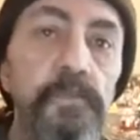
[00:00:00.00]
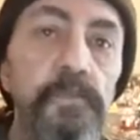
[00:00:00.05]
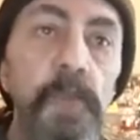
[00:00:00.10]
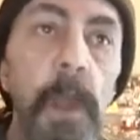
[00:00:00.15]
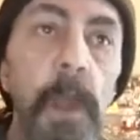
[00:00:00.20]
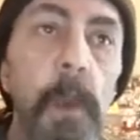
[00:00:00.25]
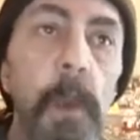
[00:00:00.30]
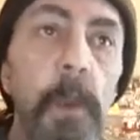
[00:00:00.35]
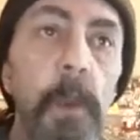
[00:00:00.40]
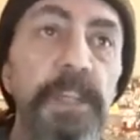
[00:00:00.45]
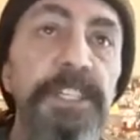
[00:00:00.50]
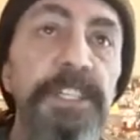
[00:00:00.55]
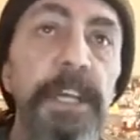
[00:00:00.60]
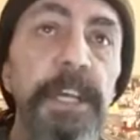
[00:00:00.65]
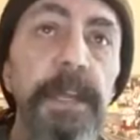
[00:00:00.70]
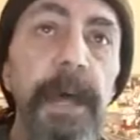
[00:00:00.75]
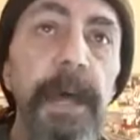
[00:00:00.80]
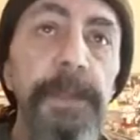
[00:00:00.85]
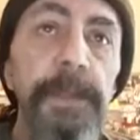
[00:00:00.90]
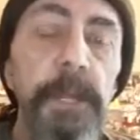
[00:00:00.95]
we
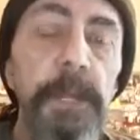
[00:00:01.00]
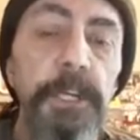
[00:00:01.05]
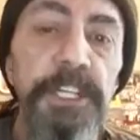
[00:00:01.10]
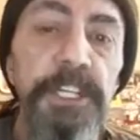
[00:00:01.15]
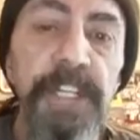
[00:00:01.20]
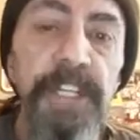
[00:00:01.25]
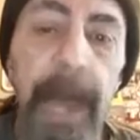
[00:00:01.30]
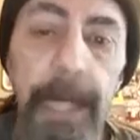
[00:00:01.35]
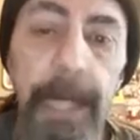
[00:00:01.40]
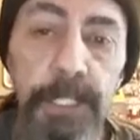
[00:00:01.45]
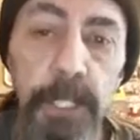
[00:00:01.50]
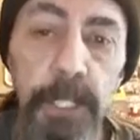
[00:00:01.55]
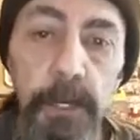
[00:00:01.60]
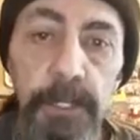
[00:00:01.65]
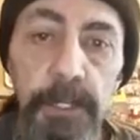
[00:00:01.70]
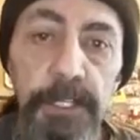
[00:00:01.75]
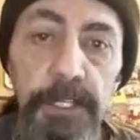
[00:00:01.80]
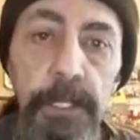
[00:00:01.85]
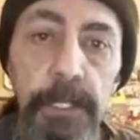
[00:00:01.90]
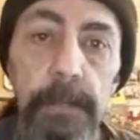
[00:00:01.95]
see that their
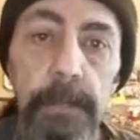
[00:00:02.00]
statutes